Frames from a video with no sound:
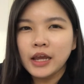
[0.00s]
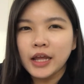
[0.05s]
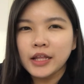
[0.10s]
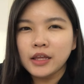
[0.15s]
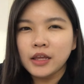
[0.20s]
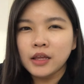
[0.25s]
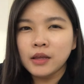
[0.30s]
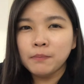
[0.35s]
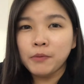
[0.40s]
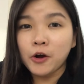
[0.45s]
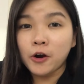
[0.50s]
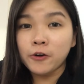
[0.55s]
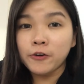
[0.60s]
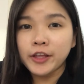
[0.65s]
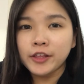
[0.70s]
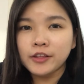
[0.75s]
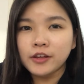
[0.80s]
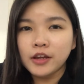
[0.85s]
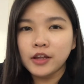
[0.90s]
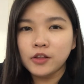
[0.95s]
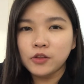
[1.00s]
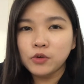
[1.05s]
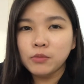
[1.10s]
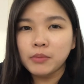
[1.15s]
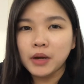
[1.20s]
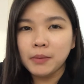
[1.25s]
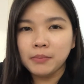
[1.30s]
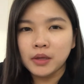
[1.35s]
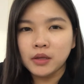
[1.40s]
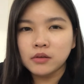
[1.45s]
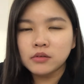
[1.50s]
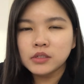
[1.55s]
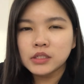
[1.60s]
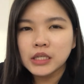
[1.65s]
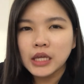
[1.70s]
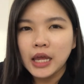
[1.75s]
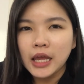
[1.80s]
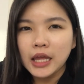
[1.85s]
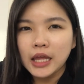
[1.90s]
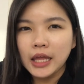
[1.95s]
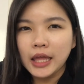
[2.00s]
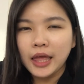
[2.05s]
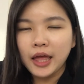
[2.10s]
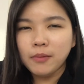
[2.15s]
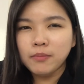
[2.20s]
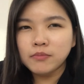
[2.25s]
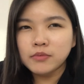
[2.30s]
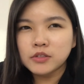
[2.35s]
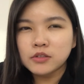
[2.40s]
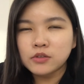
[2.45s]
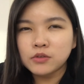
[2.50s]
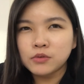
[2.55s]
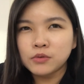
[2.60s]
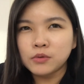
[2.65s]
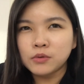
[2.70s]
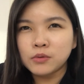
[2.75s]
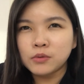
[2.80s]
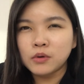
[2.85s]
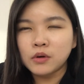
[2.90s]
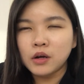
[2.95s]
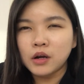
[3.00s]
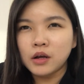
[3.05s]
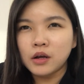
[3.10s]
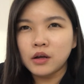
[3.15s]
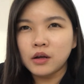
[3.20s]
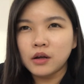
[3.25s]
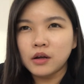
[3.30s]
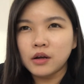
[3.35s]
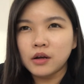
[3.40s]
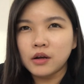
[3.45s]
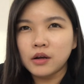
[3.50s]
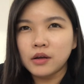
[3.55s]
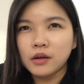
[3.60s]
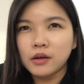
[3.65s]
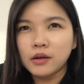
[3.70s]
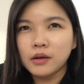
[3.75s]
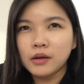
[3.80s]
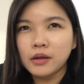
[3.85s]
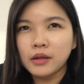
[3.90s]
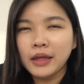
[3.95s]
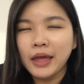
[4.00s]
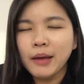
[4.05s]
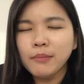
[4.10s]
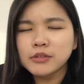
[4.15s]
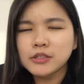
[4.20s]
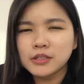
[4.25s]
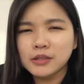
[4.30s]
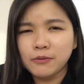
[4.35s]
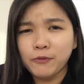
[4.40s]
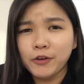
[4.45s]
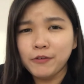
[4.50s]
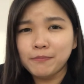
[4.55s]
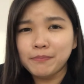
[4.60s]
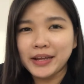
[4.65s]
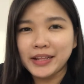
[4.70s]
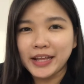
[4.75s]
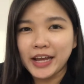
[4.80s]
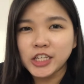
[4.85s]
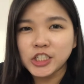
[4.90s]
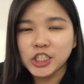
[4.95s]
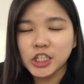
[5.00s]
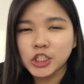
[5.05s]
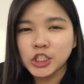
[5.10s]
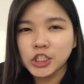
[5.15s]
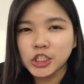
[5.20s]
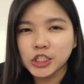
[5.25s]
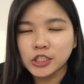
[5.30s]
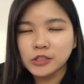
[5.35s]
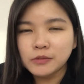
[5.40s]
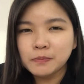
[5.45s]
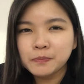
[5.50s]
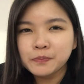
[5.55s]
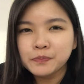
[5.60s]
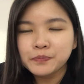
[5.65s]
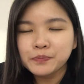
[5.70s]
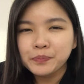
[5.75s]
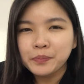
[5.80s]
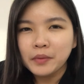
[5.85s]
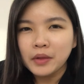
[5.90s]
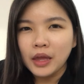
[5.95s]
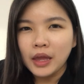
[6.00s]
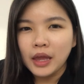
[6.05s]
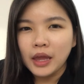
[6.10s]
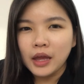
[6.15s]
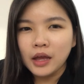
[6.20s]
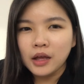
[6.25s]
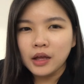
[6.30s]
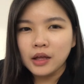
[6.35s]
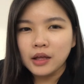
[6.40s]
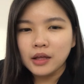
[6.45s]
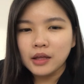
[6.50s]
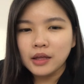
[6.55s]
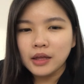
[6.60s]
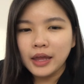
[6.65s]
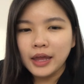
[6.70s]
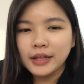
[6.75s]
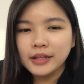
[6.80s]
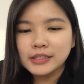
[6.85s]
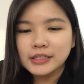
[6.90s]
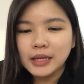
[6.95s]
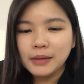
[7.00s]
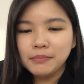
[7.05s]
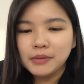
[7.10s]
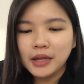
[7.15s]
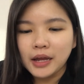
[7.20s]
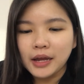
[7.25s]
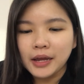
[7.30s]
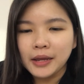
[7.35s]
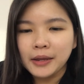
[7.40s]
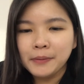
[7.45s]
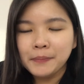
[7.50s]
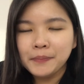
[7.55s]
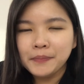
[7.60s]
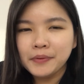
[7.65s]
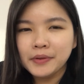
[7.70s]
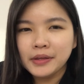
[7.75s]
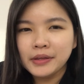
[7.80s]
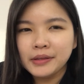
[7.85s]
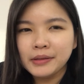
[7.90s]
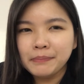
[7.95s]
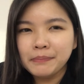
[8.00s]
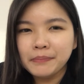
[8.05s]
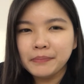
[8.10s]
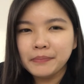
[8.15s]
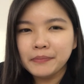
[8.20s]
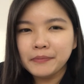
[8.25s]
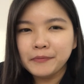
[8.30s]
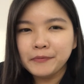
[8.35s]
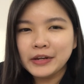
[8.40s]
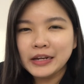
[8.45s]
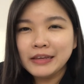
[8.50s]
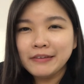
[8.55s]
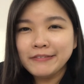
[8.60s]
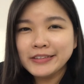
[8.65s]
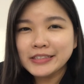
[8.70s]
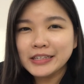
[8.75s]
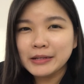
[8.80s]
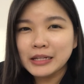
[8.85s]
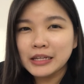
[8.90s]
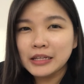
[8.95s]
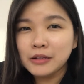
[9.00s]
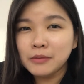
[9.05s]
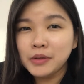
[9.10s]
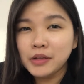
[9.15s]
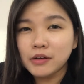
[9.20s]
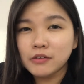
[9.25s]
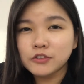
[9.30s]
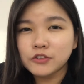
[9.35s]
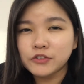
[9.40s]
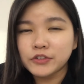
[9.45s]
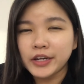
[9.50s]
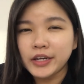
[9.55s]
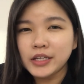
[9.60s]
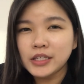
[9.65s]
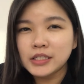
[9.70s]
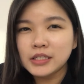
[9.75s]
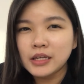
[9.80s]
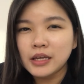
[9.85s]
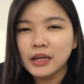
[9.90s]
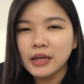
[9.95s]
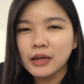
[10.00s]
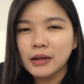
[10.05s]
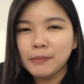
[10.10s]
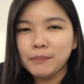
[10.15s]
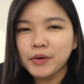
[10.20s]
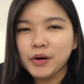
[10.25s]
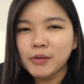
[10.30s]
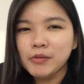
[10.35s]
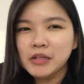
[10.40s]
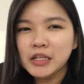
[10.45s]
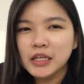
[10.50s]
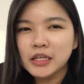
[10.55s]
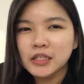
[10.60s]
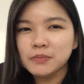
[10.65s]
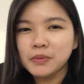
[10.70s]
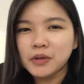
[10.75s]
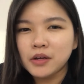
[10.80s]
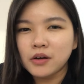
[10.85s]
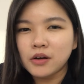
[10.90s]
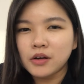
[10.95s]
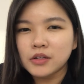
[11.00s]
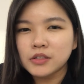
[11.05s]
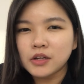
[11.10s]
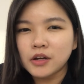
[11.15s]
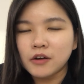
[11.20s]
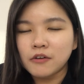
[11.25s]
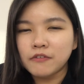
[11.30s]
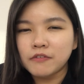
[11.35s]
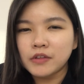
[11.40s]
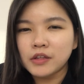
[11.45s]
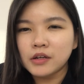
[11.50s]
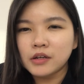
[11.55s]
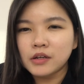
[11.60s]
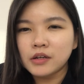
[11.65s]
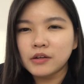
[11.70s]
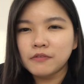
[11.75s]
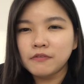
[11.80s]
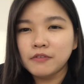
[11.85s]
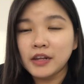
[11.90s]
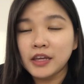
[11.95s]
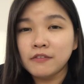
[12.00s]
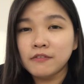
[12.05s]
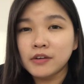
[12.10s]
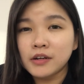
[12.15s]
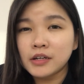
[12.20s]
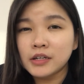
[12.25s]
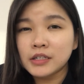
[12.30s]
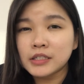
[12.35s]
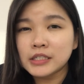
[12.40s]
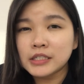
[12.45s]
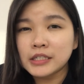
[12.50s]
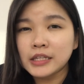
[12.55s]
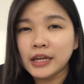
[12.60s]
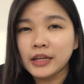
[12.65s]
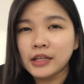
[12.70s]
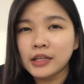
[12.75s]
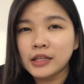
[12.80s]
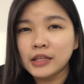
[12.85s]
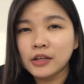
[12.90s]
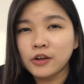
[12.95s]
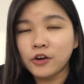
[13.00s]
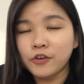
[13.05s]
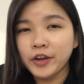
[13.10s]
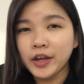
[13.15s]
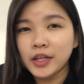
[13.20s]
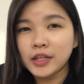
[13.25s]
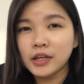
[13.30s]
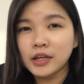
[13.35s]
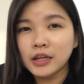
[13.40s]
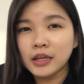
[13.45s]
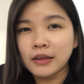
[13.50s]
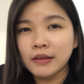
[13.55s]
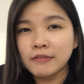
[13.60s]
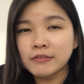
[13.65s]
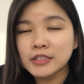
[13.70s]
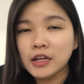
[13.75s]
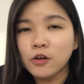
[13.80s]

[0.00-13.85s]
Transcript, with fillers: adding coriander into my meals, it helps to uh, it helps with my digestion. Uh, at the same time, it relieves a little bit of stress. Probably it's because of the flavors that coriander gives